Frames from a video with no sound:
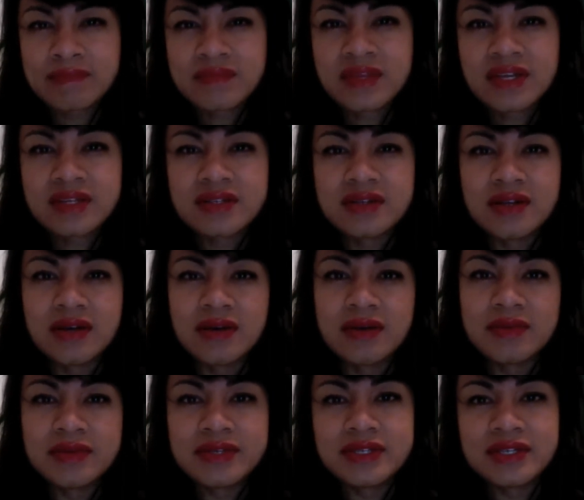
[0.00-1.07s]
So now I'm
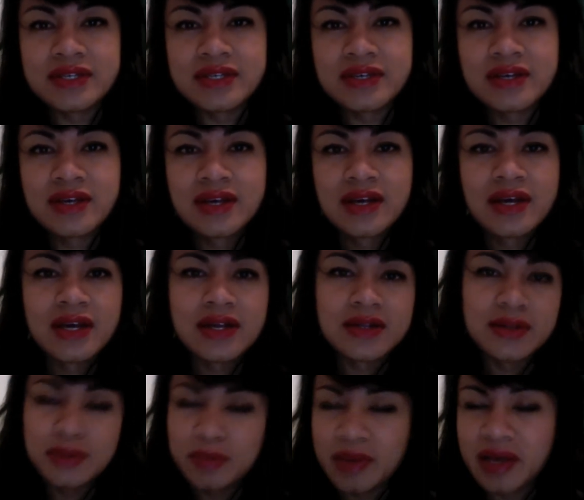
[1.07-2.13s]
using a
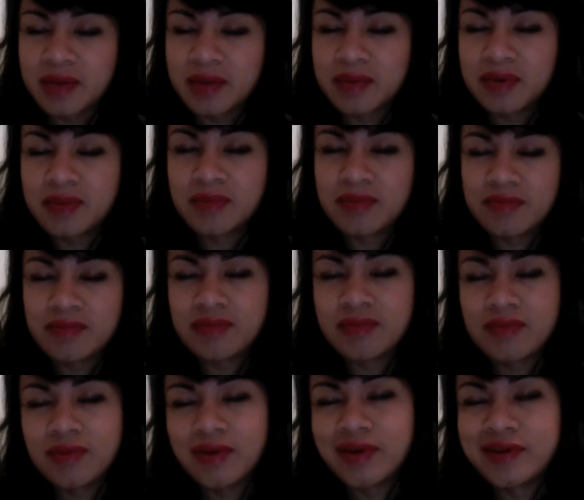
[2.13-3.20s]
new MacBook,
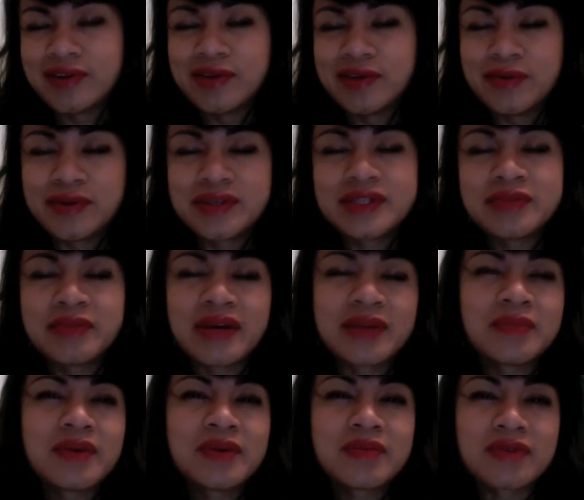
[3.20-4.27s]
or a newish
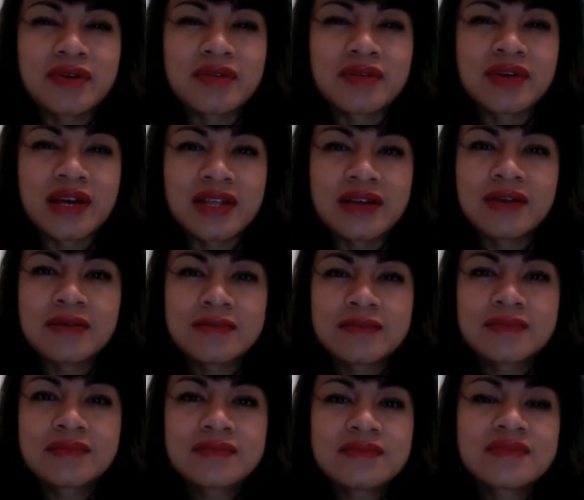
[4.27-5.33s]
MacBook Pro rather,
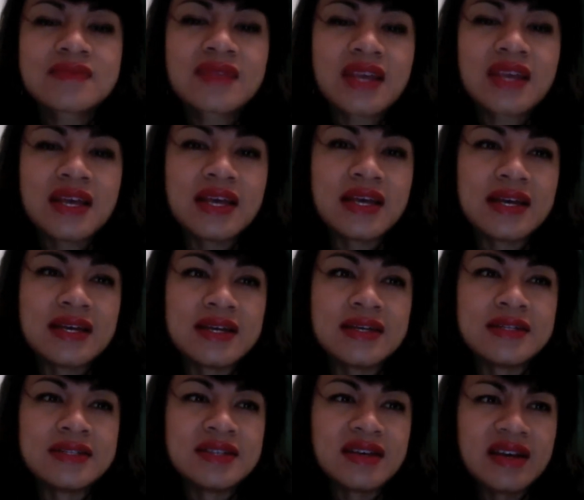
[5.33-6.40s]

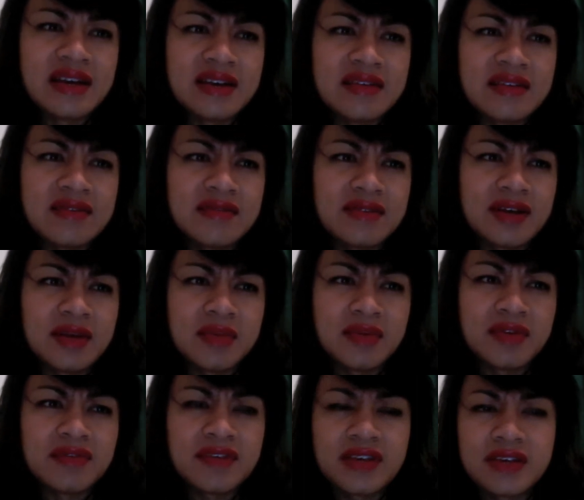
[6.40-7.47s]
and I have
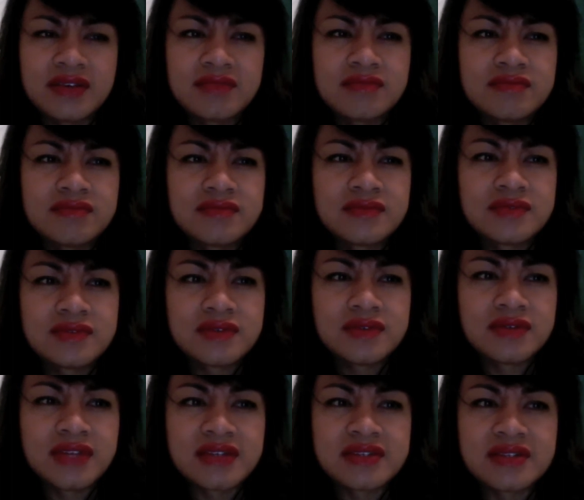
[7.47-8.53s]
iMovie
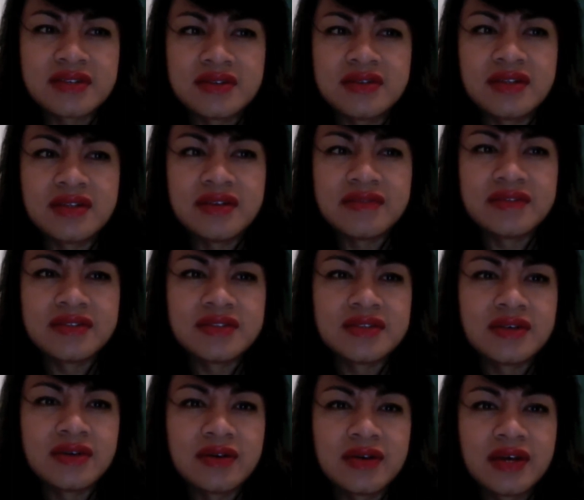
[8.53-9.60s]
2011,
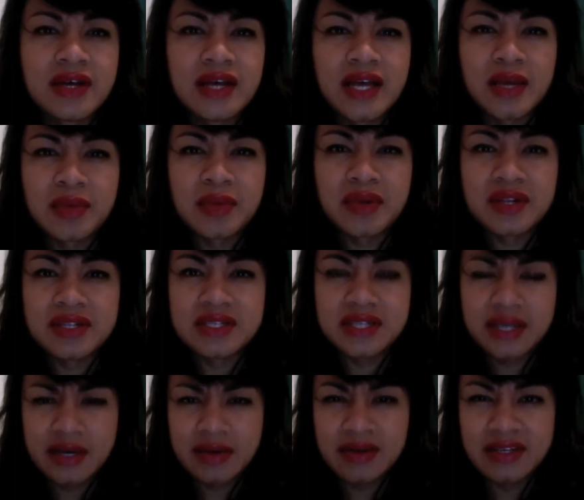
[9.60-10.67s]
so I'm going to see
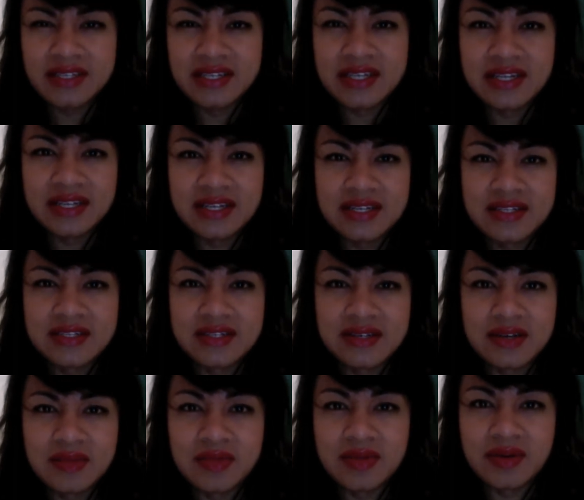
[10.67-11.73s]
how easy it is to
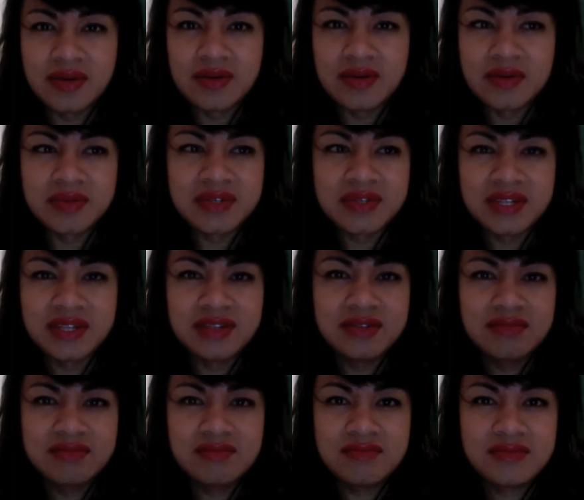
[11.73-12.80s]
upload. I'm just going to
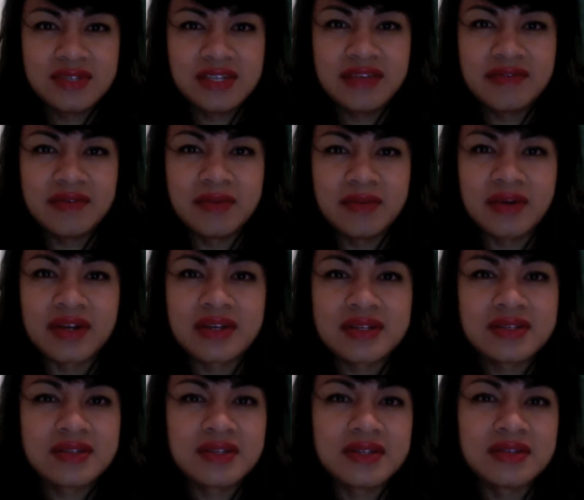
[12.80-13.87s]
see if it
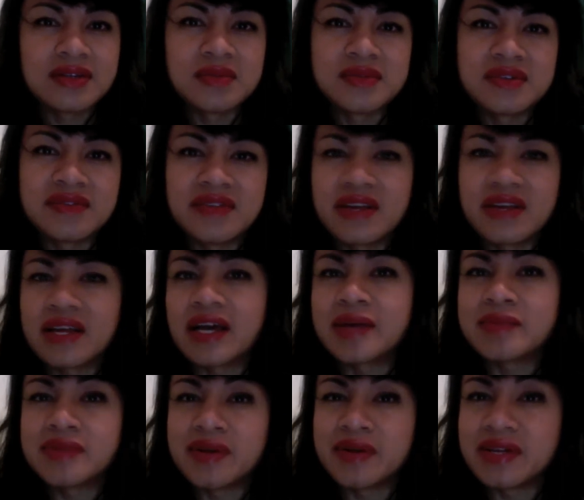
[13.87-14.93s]
works in terms of like
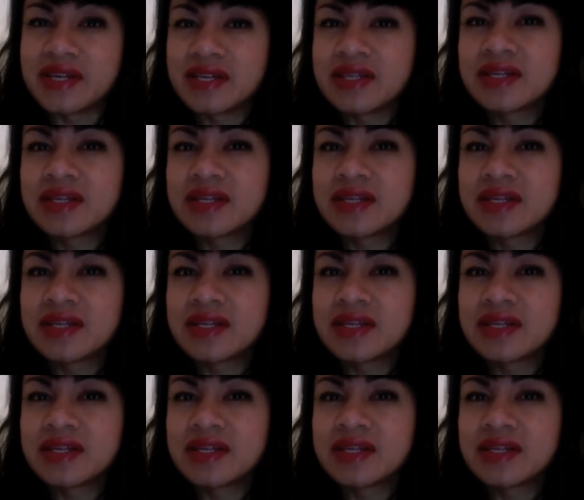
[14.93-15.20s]
uploading